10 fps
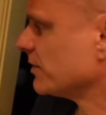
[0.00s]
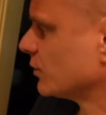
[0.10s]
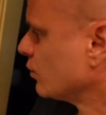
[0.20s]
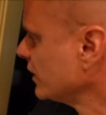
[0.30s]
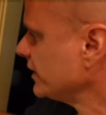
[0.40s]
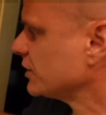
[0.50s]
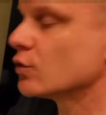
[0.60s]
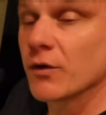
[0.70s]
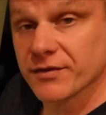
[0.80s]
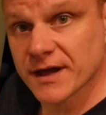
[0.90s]
But the really
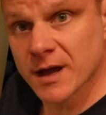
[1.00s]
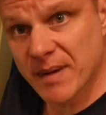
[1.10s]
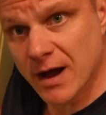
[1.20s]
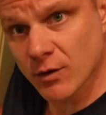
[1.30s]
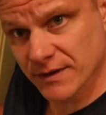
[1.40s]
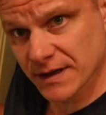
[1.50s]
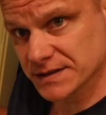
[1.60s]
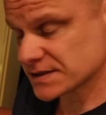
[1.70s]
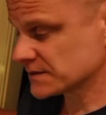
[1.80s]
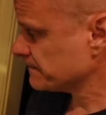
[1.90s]
cool thing about
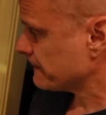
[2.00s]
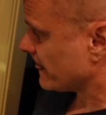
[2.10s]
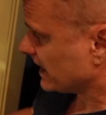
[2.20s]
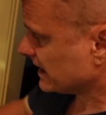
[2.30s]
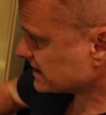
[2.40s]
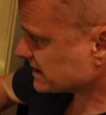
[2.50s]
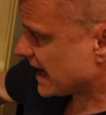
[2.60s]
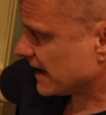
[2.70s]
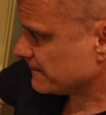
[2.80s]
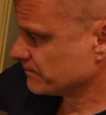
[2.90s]
this is
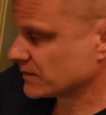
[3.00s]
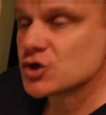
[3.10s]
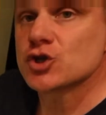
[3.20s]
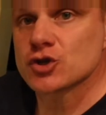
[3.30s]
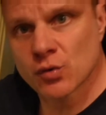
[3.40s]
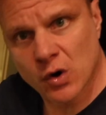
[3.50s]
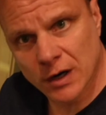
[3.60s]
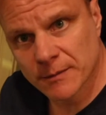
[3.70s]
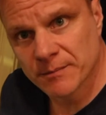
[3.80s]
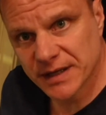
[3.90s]
that,
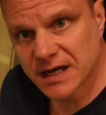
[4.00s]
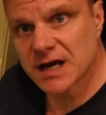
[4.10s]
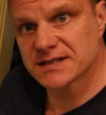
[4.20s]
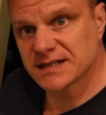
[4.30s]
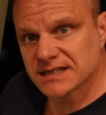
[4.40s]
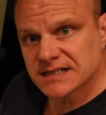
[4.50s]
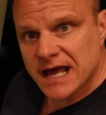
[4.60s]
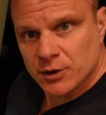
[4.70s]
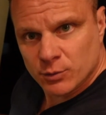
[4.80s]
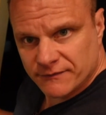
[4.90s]
sure, because this is
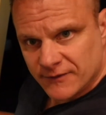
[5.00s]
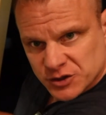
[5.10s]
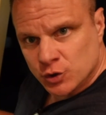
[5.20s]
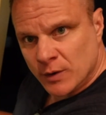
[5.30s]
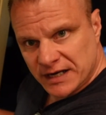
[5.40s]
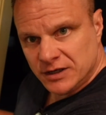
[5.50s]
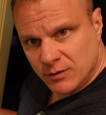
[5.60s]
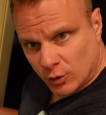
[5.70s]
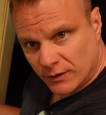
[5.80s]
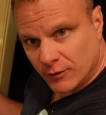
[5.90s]
not a refrigerated
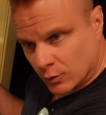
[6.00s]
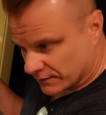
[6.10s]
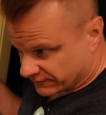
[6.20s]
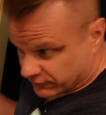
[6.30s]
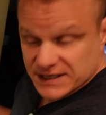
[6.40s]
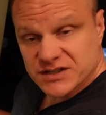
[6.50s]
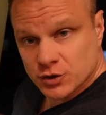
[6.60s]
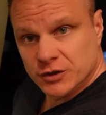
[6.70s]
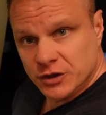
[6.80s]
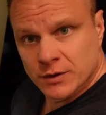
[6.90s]
or
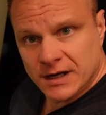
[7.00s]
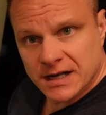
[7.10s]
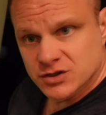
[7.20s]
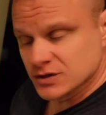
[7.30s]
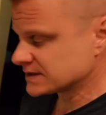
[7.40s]
freezer unit, I should